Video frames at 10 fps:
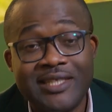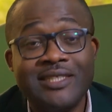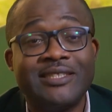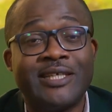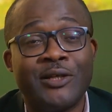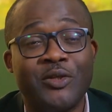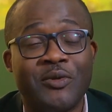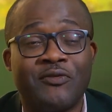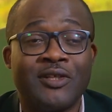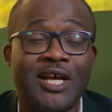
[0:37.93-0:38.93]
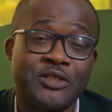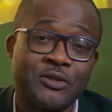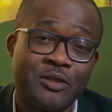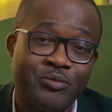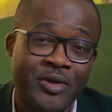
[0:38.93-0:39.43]
I did tell you before that
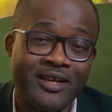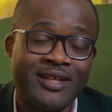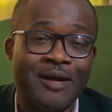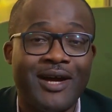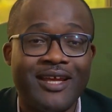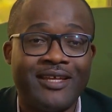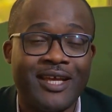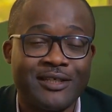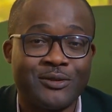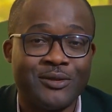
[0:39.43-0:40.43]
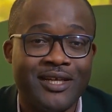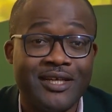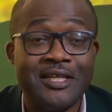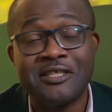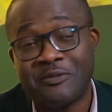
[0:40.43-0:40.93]
short break that my guest today
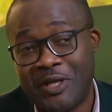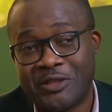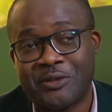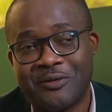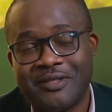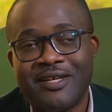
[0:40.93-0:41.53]
is special